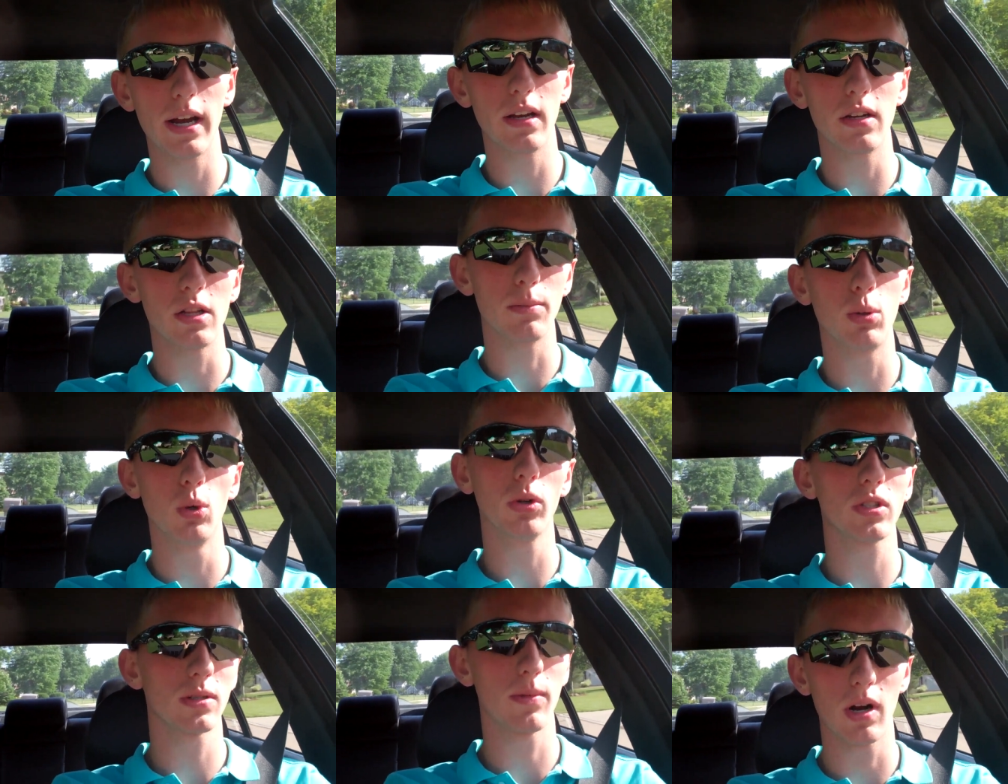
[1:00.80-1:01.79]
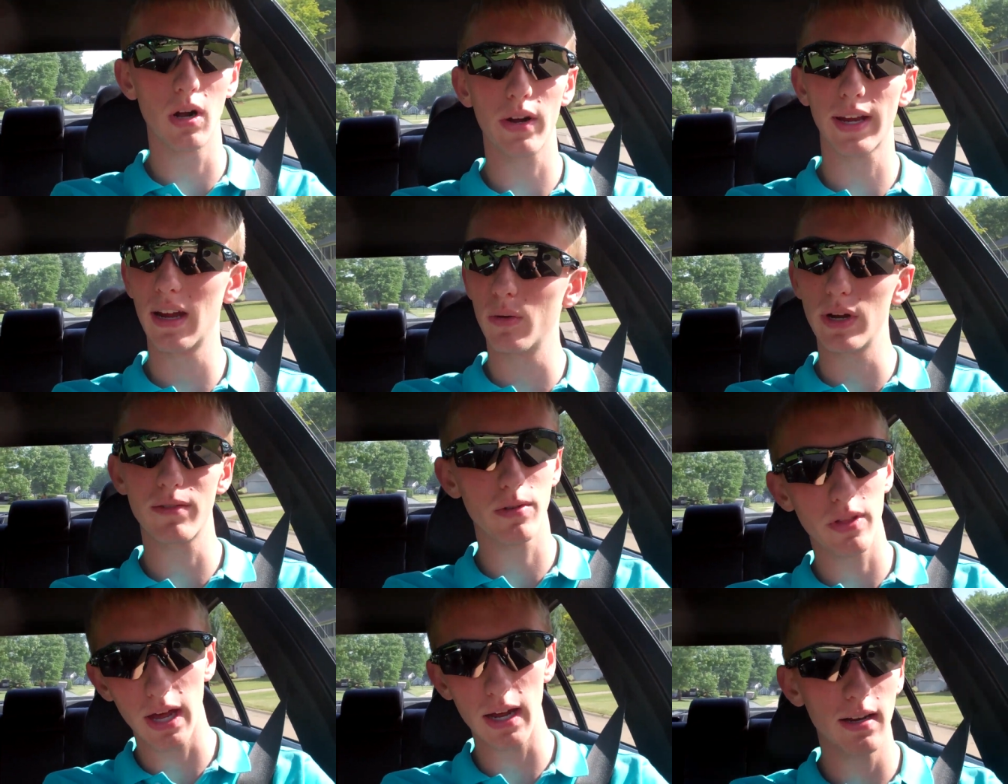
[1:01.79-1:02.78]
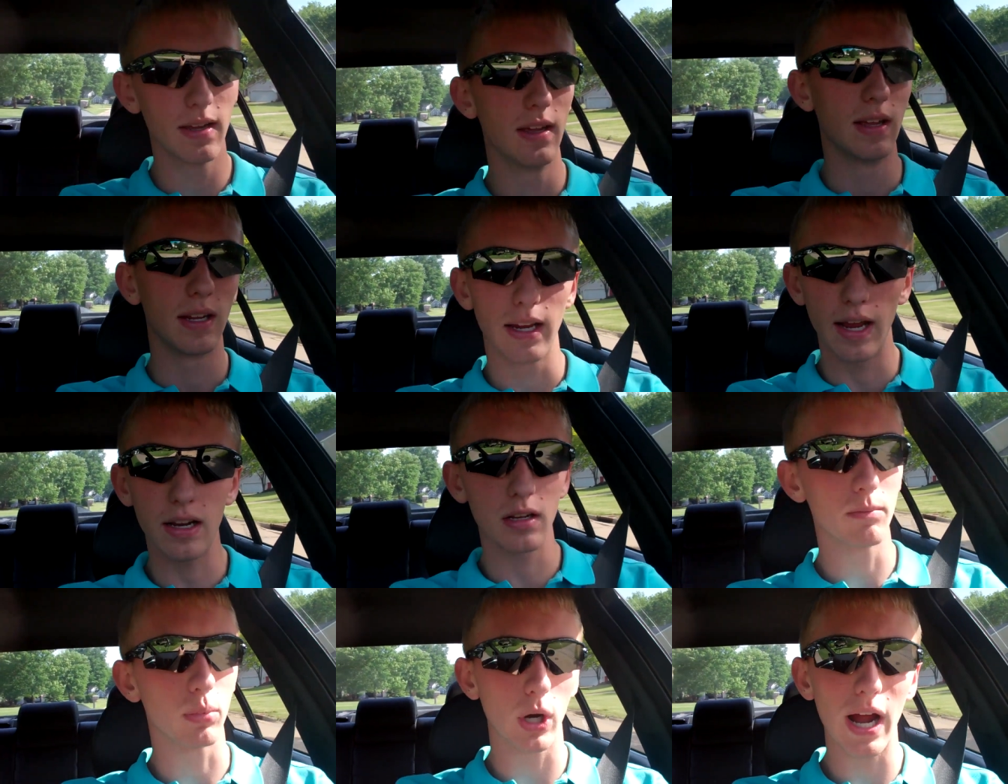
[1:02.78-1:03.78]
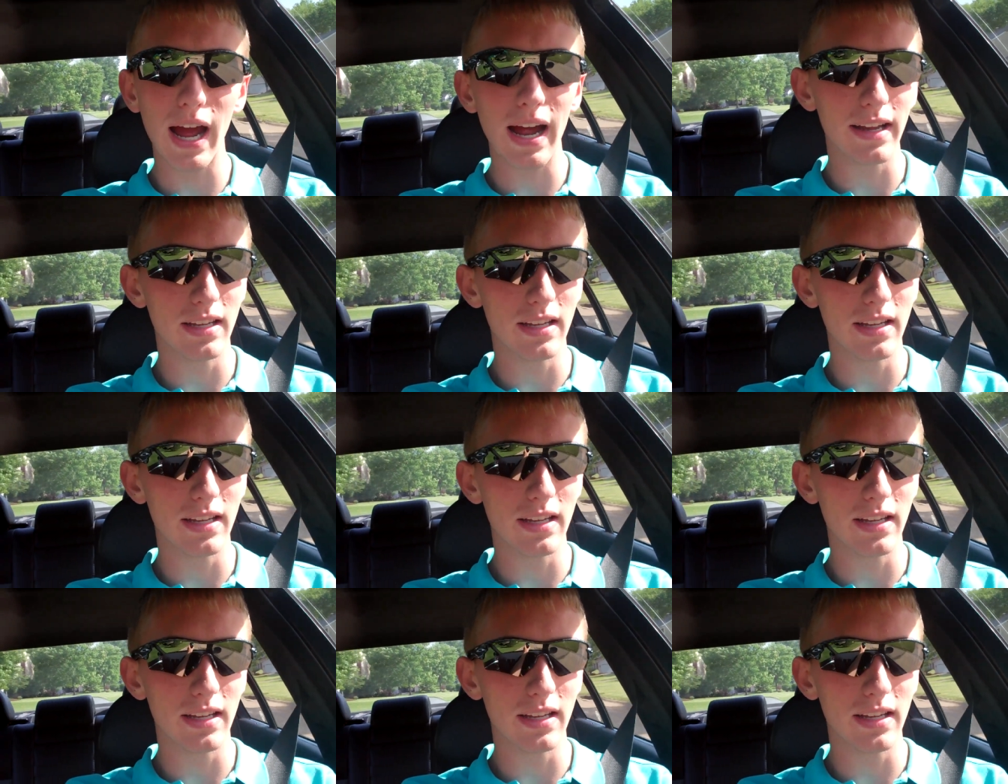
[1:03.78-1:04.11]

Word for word: headed to the pool tomorrow. Can't wait for that. Kennan, Brad,